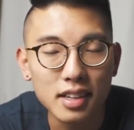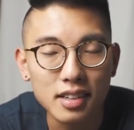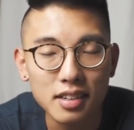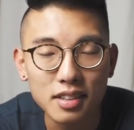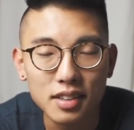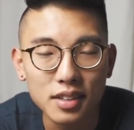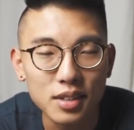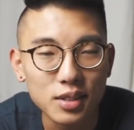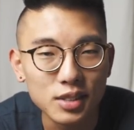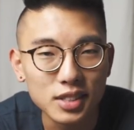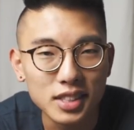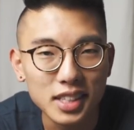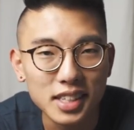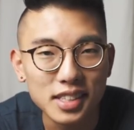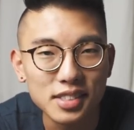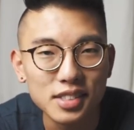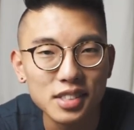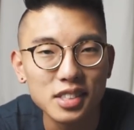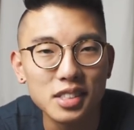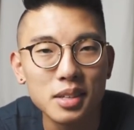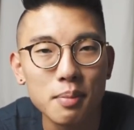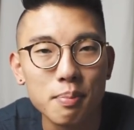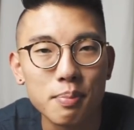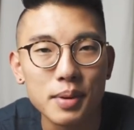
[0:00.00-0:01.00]
Another huge thing is
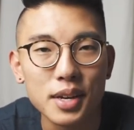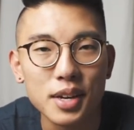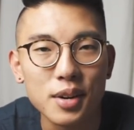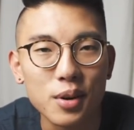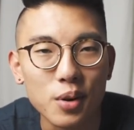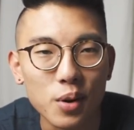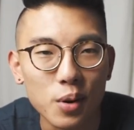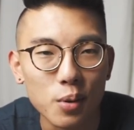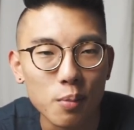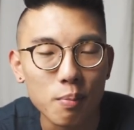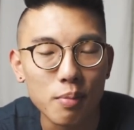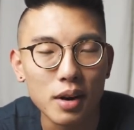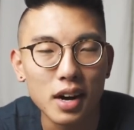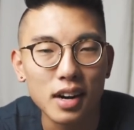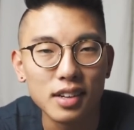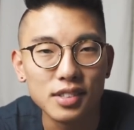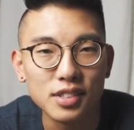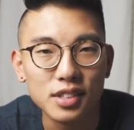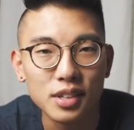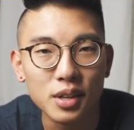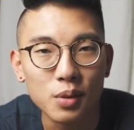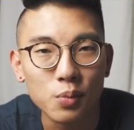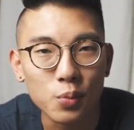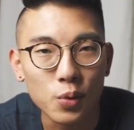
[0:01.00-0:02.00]
you get to be your own
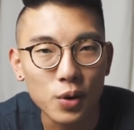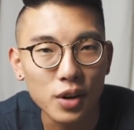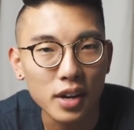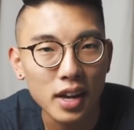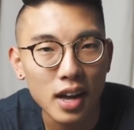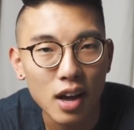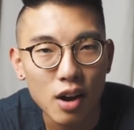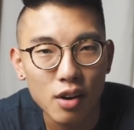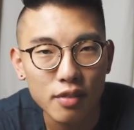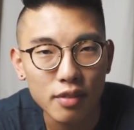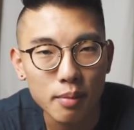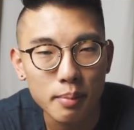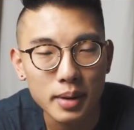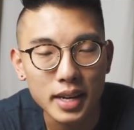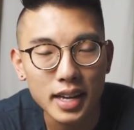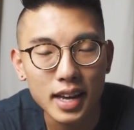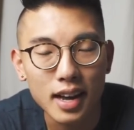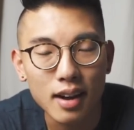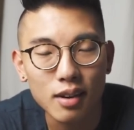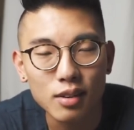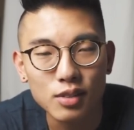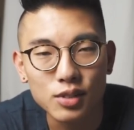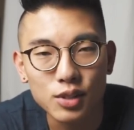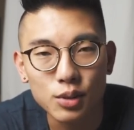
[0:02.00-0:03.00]
boss. You can work however many
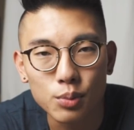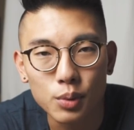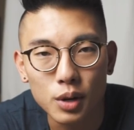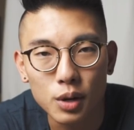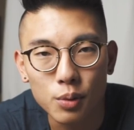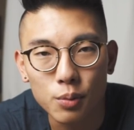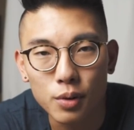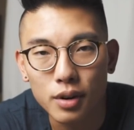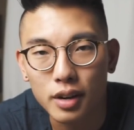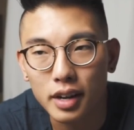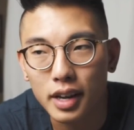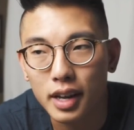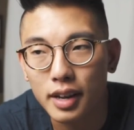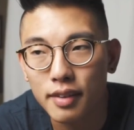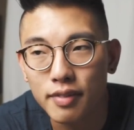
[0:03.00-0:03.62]
hours you want to work.